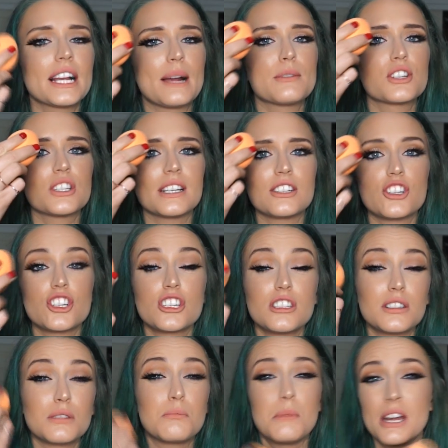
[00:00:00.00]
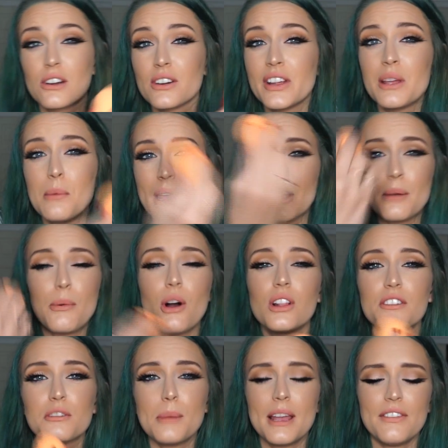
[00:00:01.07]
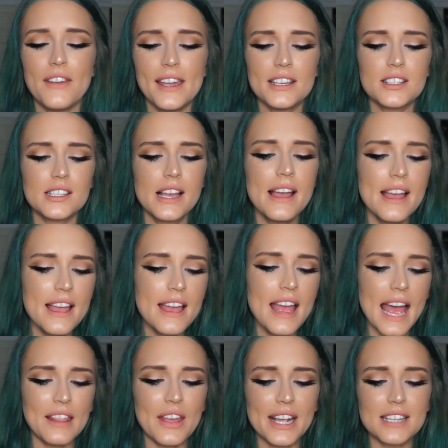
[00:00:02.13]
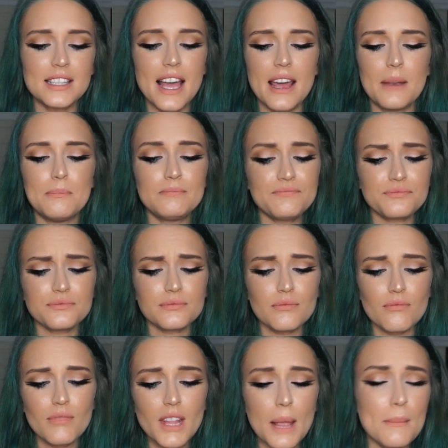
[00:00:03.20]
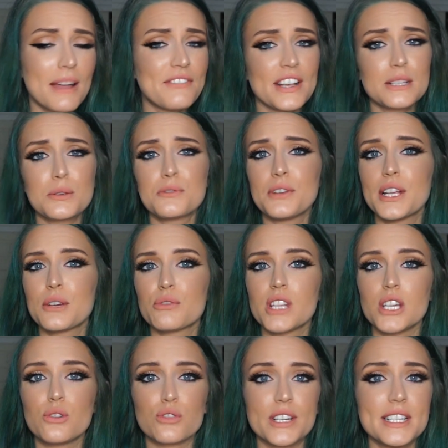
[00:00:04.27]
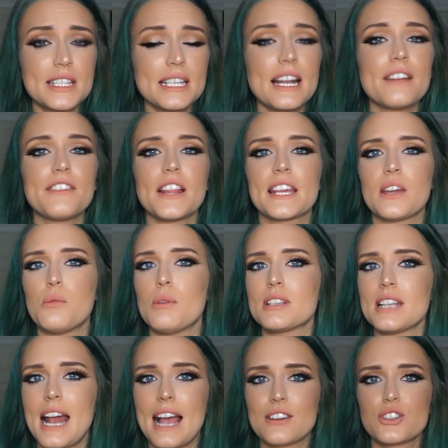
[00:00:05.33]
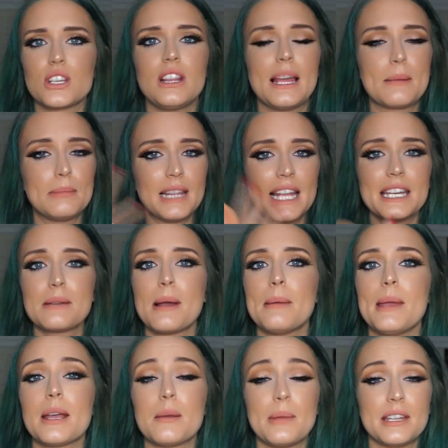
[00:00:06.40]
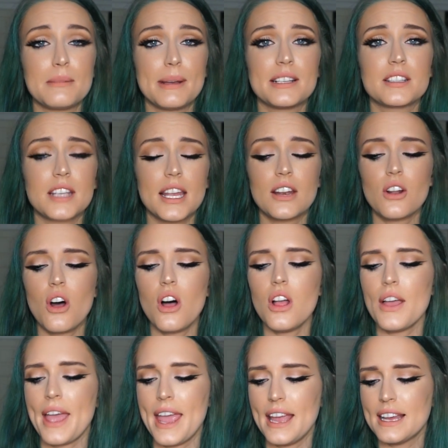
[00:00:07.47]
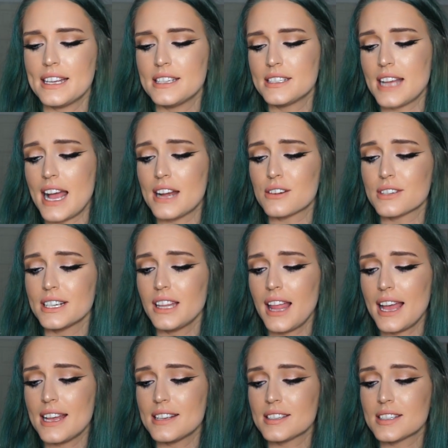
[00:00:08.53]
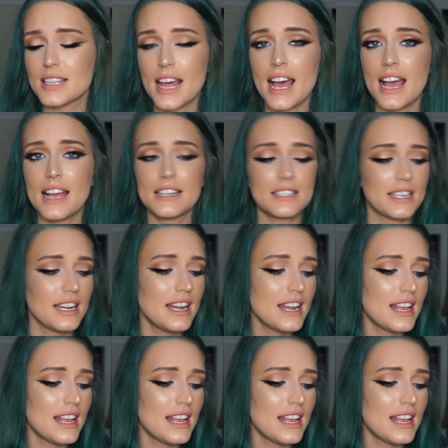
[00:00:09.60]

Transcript: like I was just like smearing makeup all over my face. And like I said, my face was feeling really greasy. I feel like it wasn't actually like blending my makeup into my skin at all. And I realized that